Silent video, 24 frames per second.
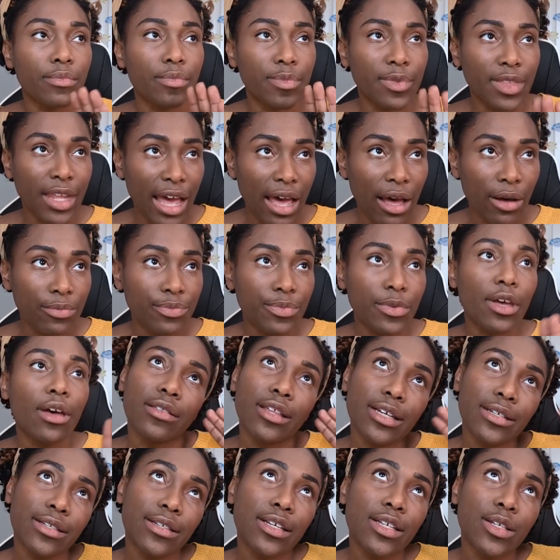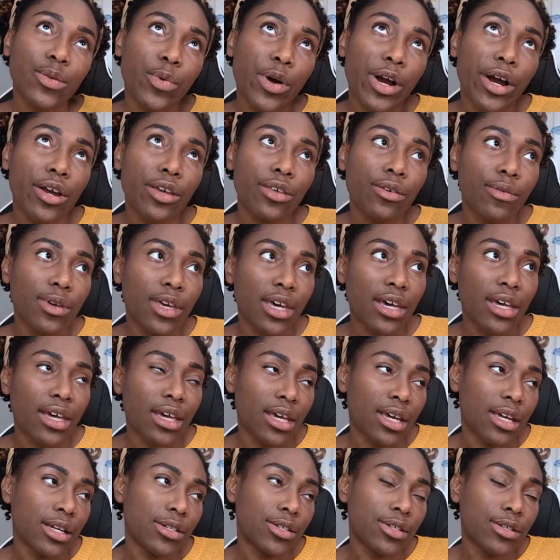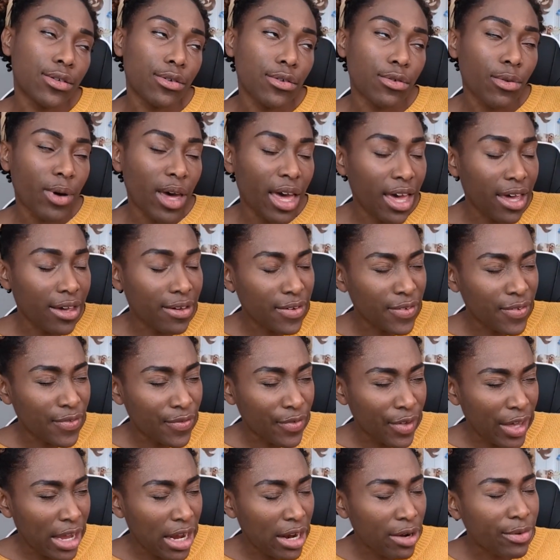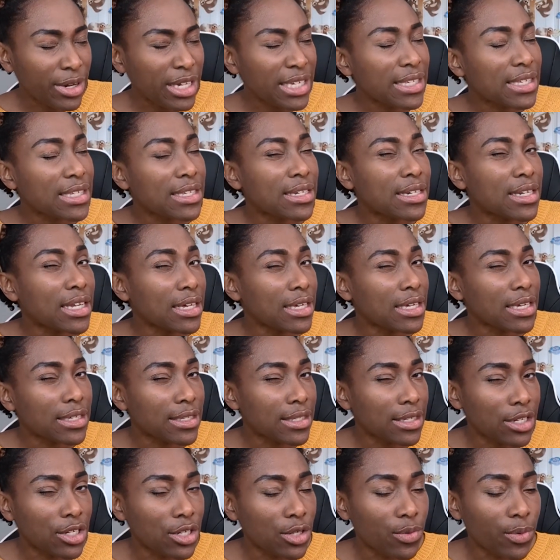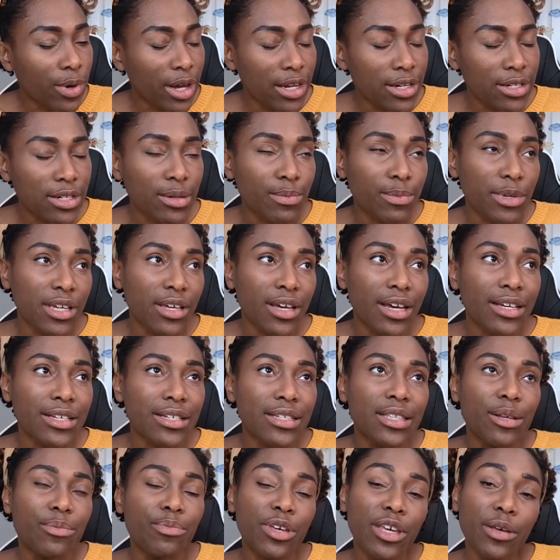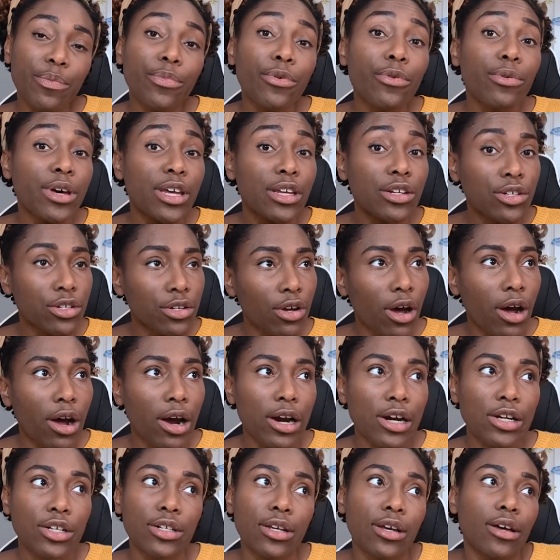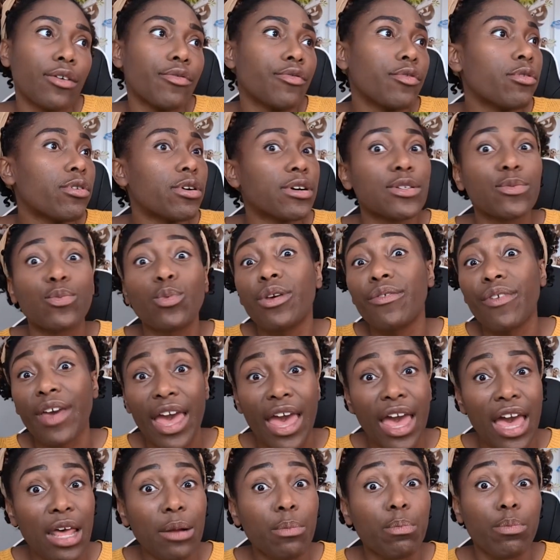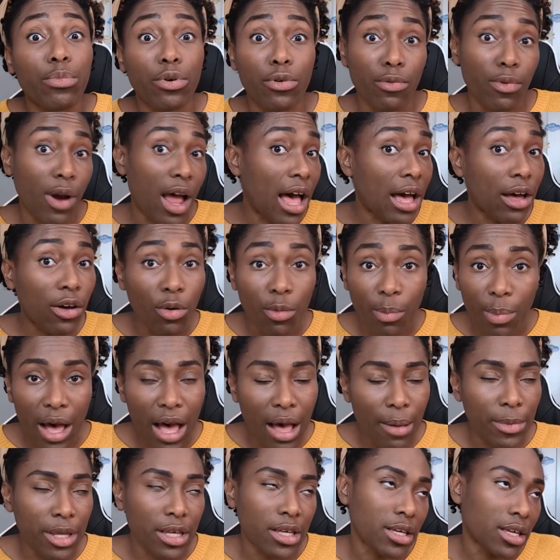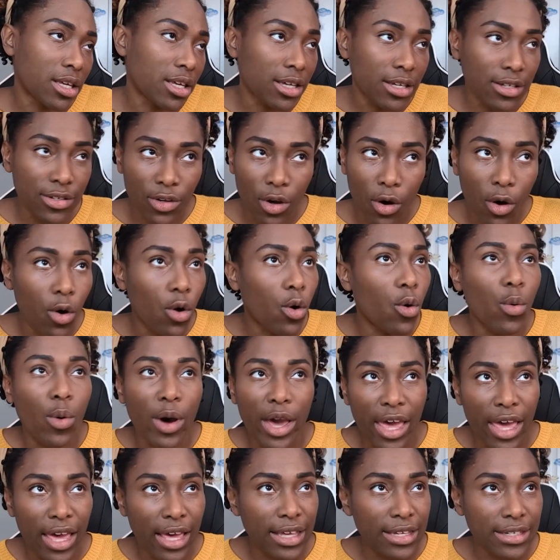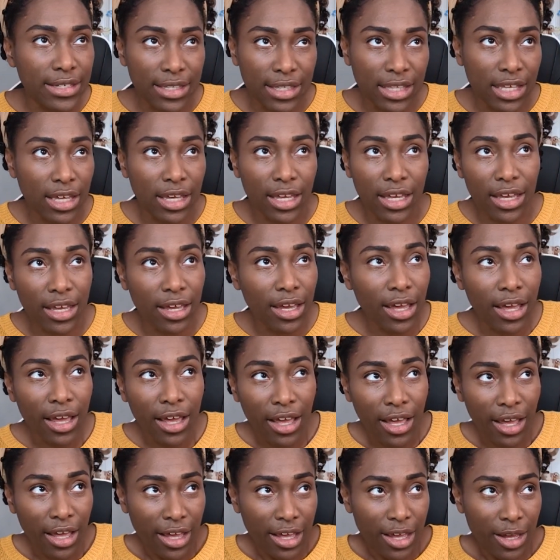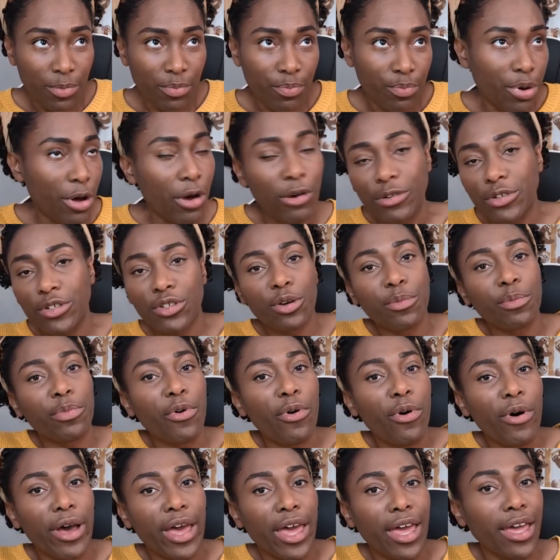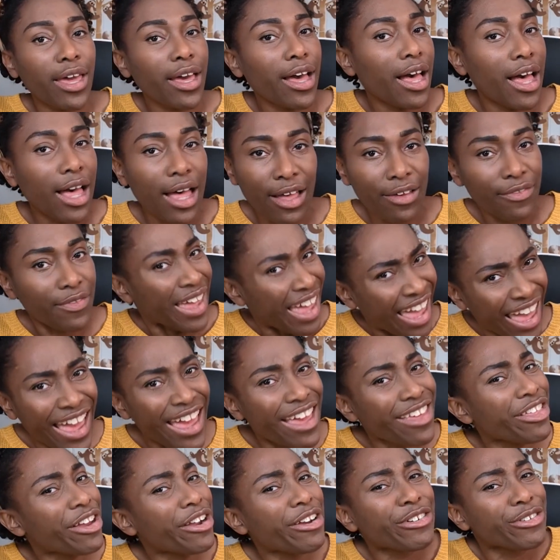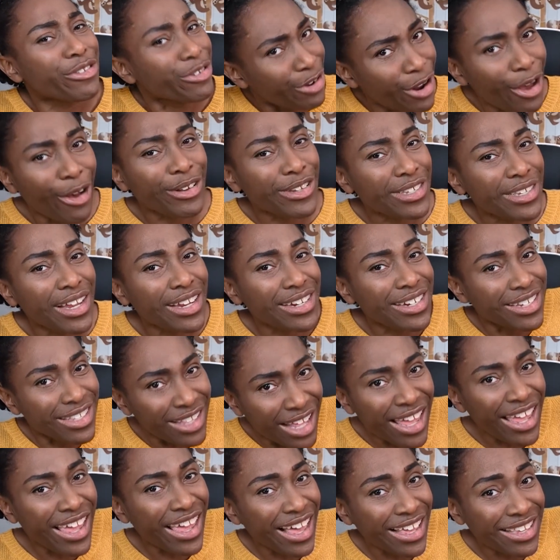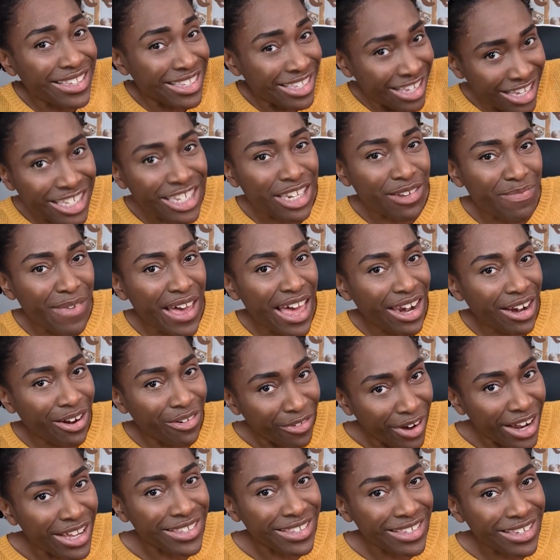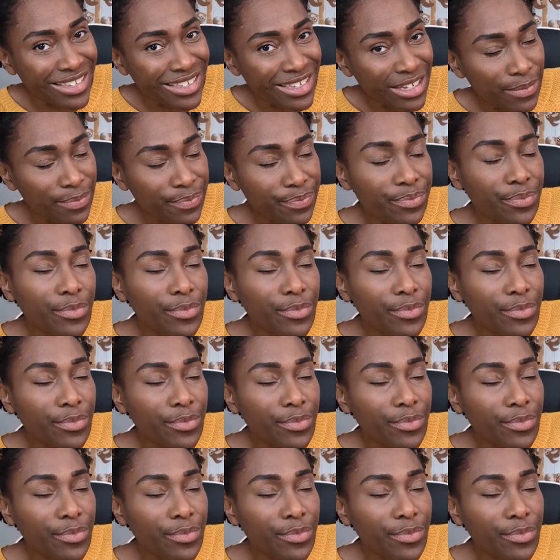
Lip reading: Now, this is where you get into a very sticky situation because the people in charge, of course, we've had Barack Obama. He's always the poster boy of, hey, there's no such thing as systematic racism.